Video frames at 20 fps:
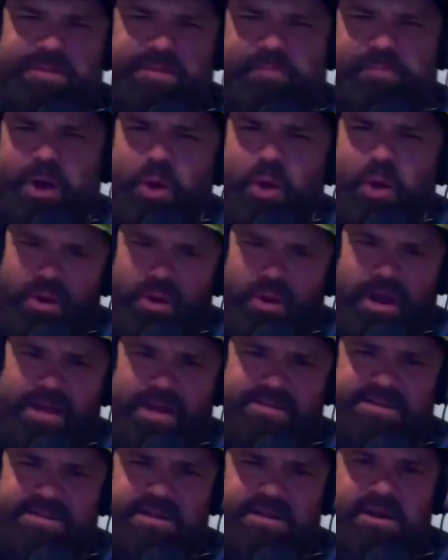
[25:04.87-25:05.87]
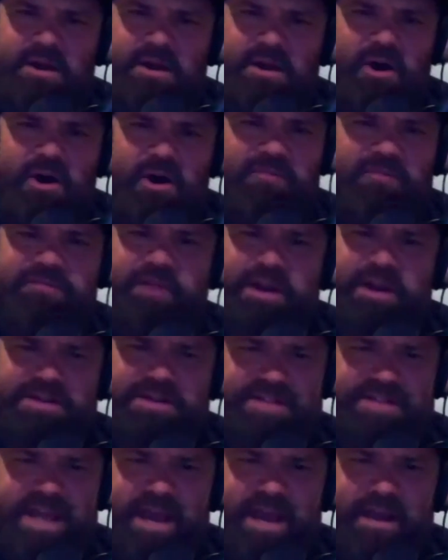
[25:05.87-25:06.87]
The boat rides are fun
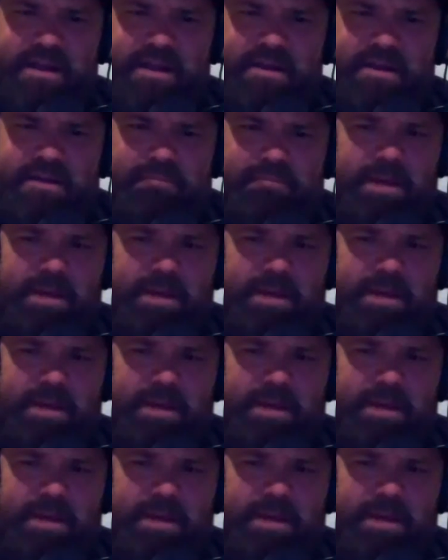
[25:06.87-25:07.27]
as heck.